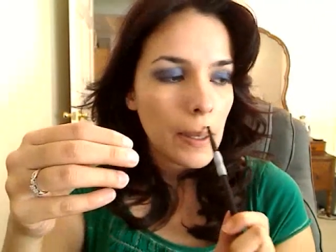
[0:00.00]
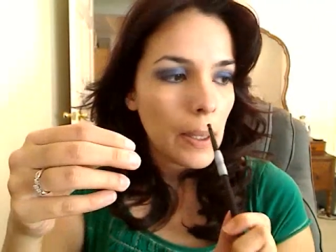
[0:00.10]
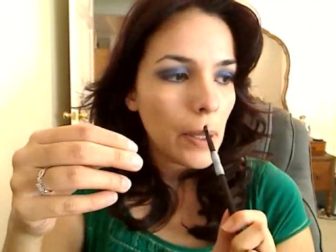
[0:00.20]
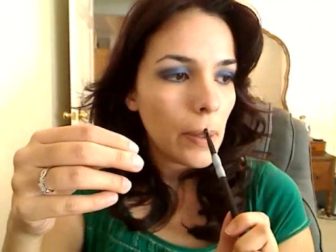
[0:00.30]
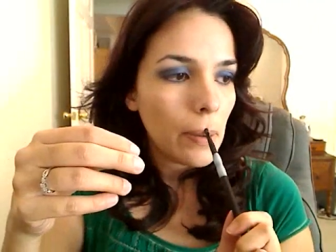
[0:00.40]

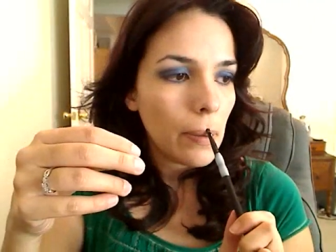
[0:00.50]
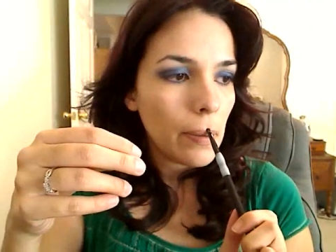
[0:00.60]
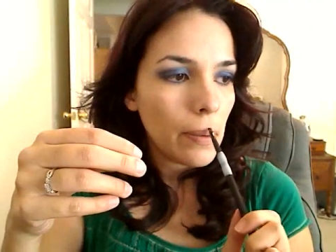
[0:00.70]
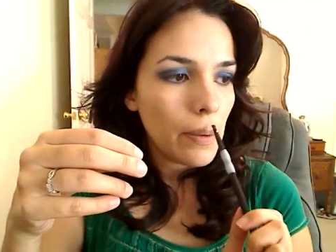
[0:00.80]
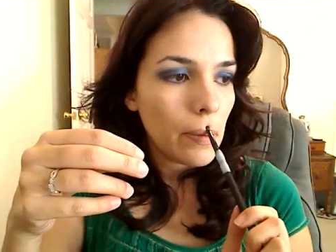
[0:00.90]

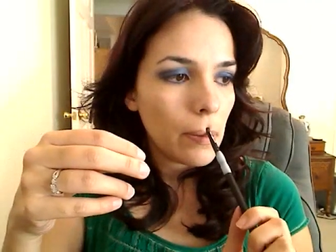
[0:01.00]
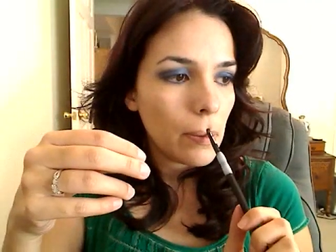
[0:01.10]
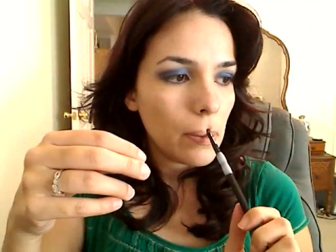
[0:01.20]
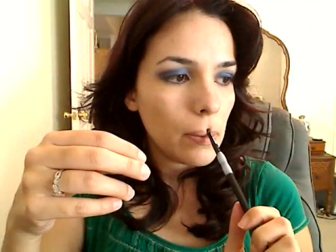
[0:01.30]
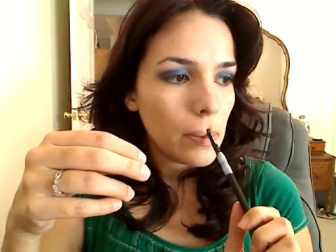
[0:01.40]
oh,
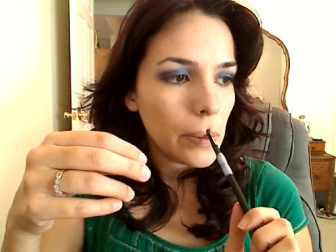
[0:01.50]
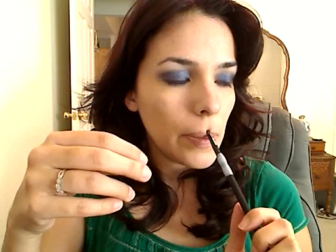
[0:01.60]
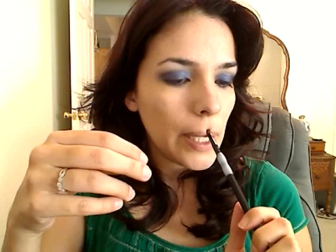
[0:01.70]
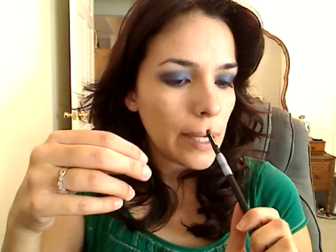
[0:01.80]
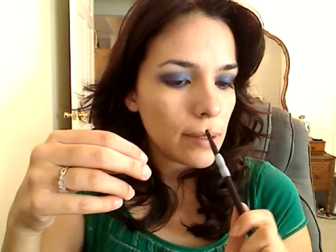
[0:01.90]
the
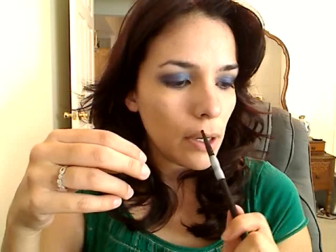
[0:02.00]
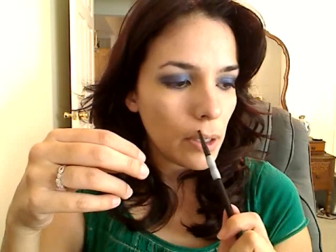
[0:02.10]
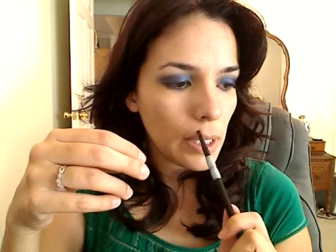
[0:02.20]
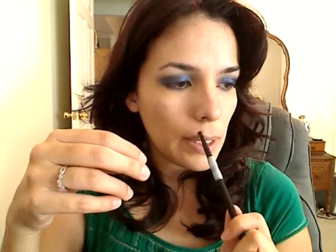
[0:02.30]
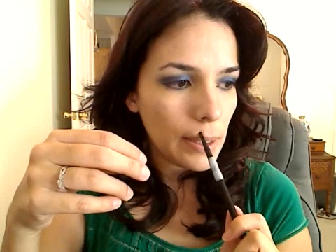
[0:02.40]
one at
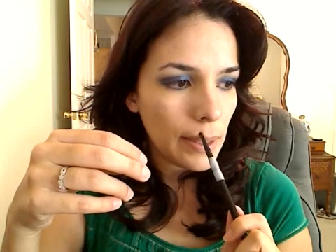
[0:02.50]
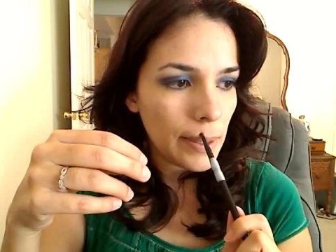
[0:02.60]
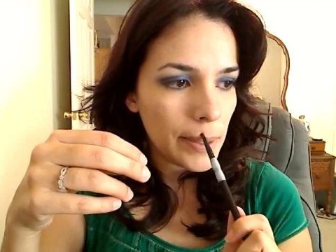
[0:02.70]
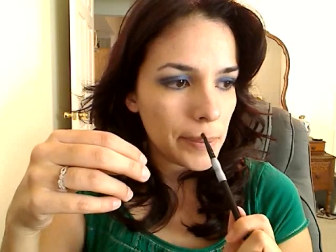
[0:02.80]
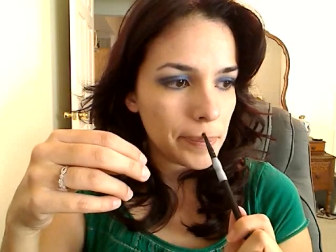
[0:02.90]
Target,
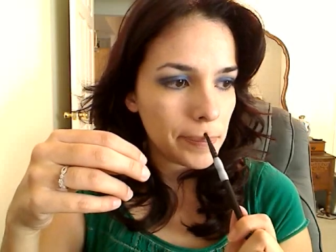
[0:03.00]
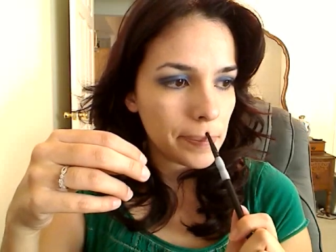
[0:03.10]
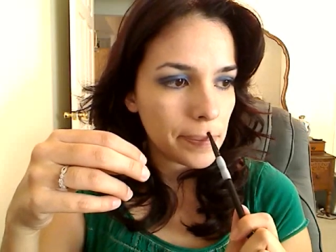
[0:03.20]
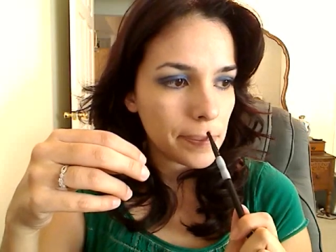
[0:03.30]
um,